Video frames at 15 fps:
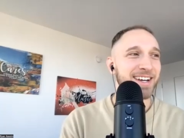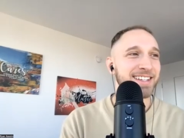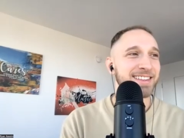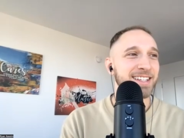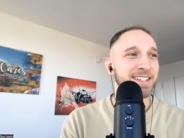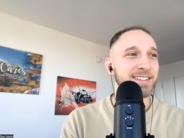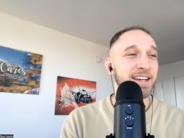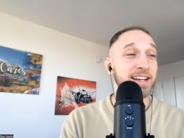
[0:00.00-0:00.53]

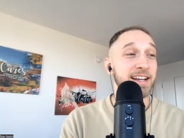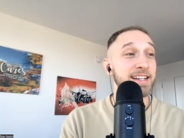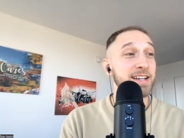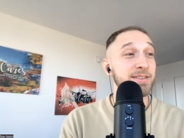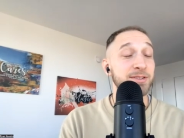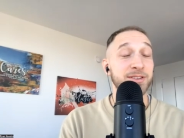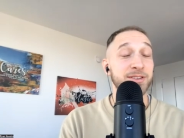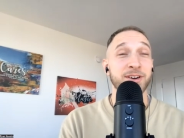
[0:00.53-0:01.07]
and I
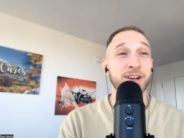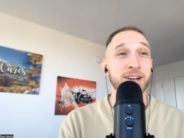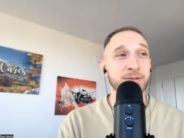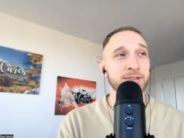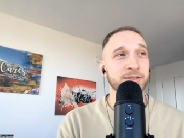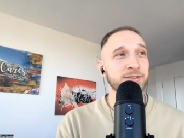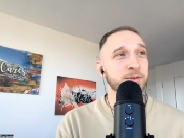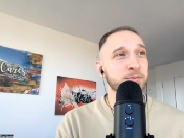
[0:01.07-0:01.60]
never thought of
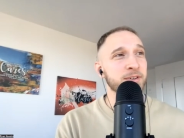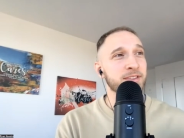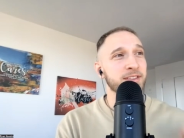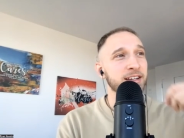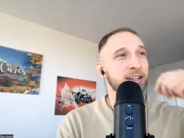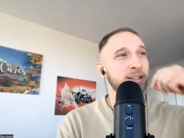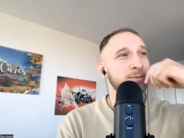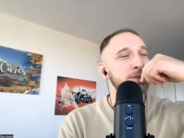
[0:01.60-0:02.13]
it from a
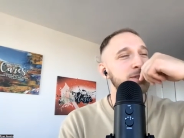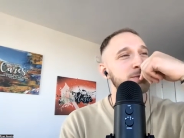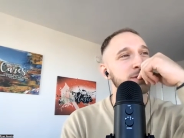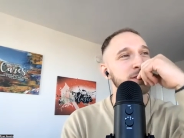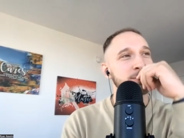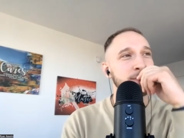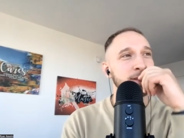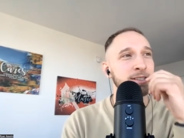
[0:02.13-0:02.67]
therapist
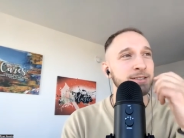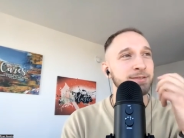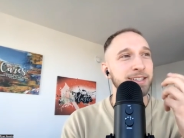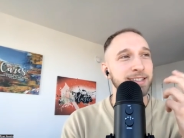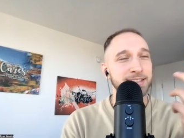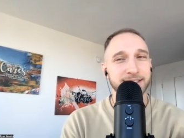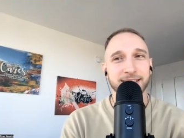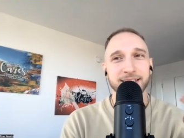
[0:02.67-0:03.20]
perspective.
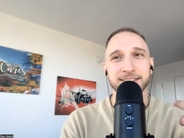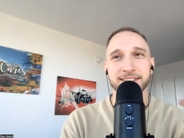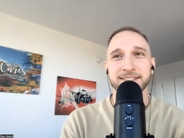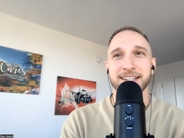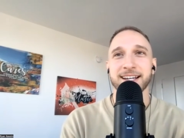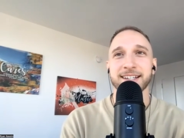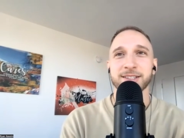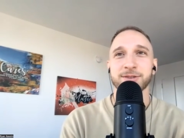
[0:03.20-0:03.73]
That's
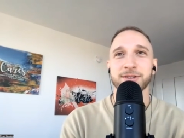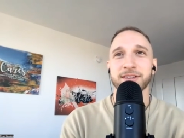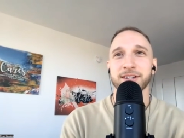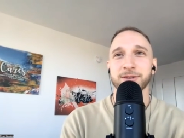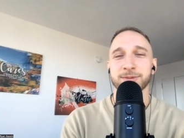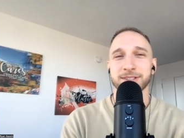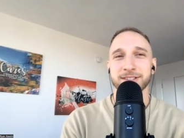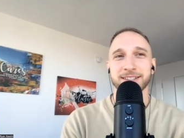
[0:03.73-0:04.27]
exactly what a
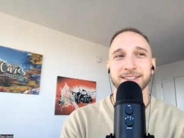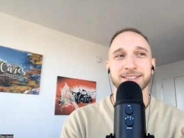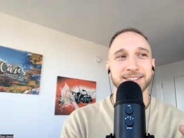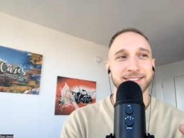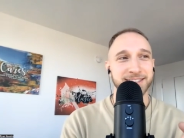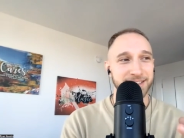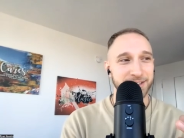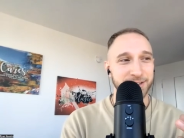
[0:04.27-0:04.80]
therapist does.
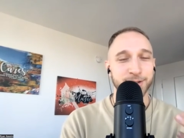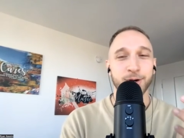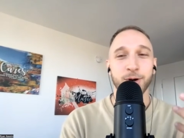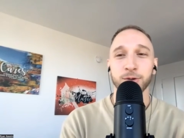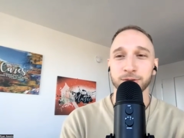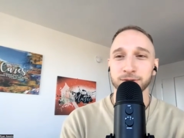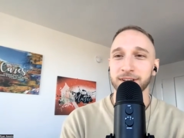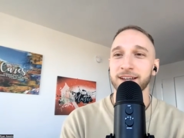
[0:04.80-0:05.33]
Is you
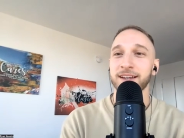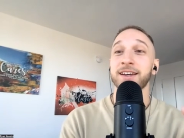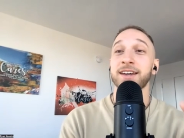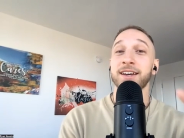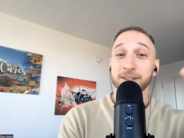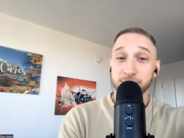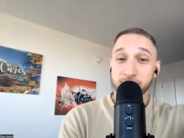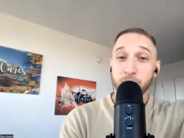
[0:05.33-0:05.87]
hold
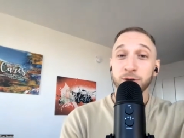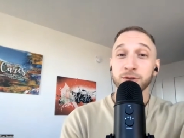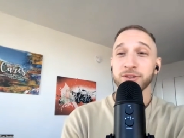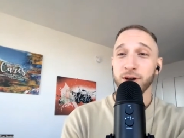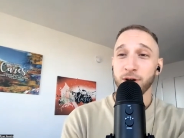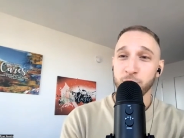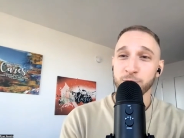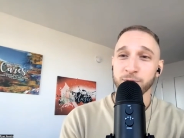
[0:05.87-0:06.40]

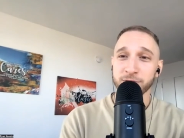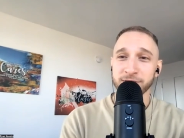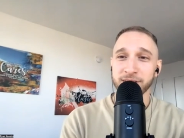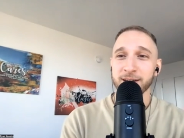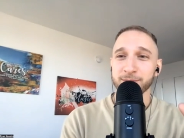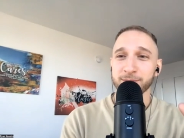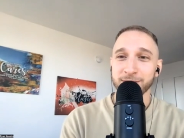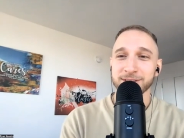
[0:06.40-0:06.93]
the hope for
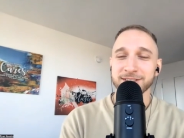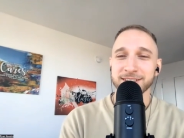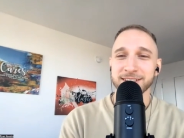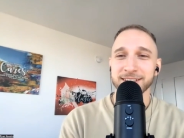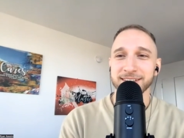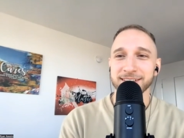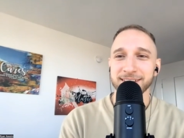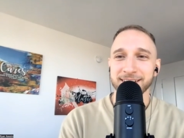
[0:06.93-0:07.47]
that
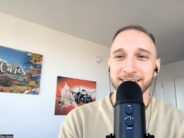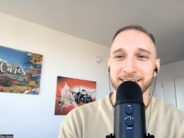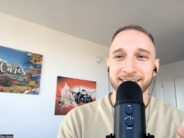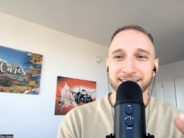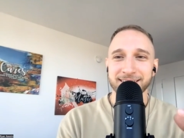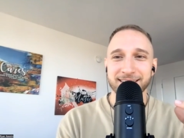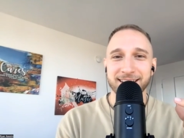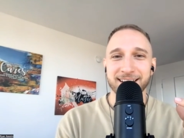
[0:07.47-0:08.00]
person
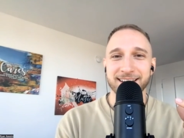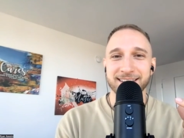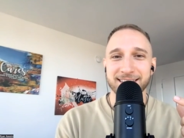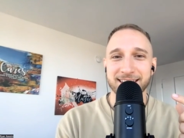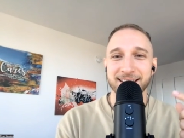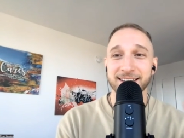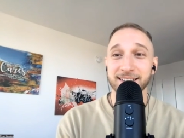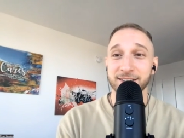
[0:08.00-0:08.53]
that
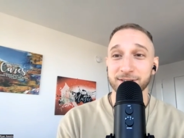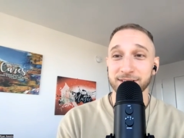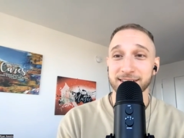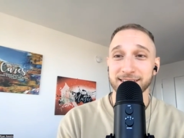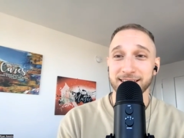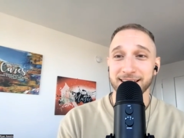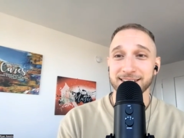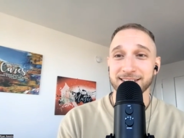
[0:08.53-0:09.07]
they can
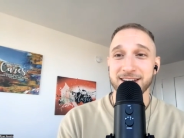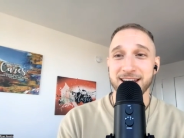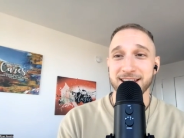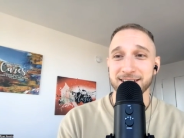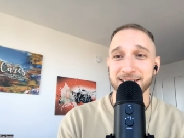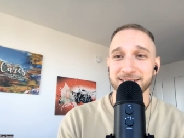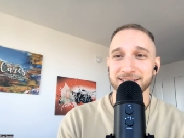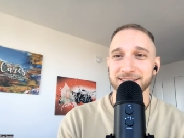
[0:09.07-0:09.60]
create that
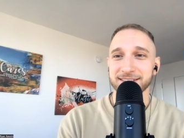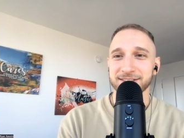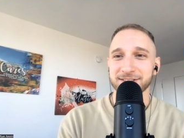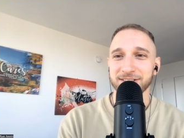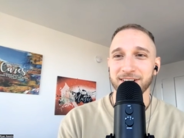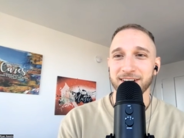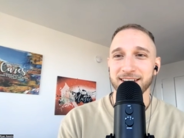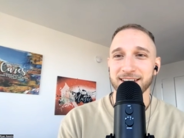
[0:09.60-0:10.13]
change,
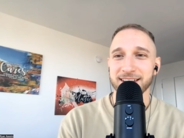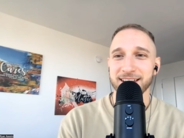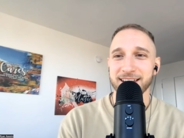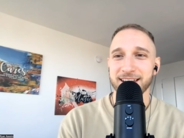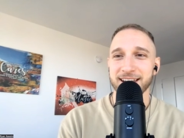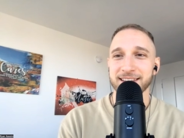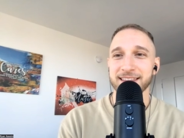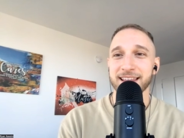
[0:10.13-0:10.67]
right?
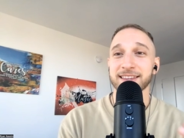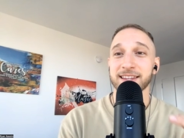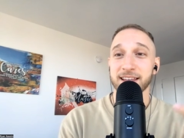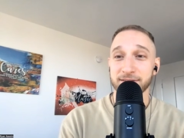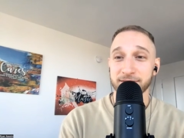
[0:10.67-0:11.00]
And that they